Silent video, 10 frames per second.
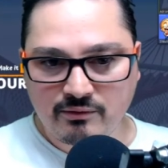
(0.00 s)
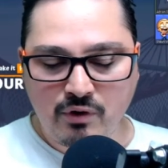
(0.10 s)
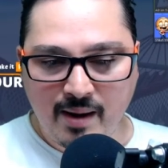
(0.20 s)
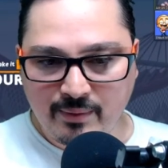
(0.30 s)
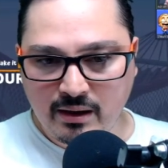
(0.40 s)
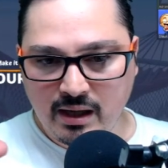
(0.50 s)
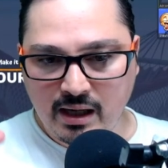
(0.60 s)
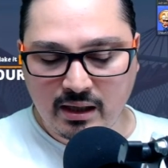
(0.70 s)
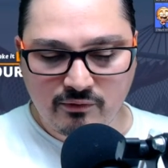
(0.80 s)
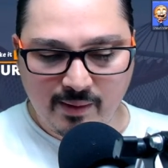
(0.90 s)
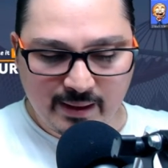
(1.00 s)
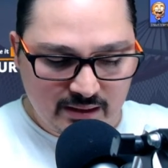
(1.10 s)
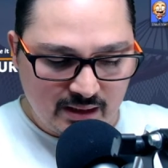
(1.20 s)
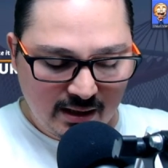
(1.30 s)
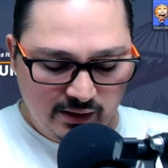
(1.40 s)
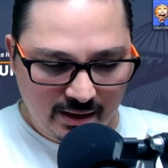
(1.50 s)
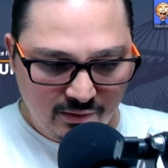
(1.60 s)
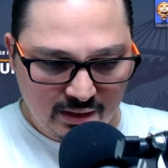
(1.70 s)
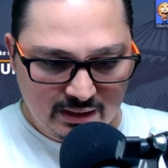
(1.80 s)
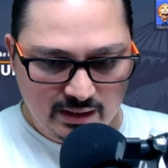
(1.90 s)
grammar, uh, grammat, uh, how they
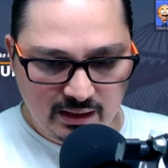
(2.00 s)
call it, yeah.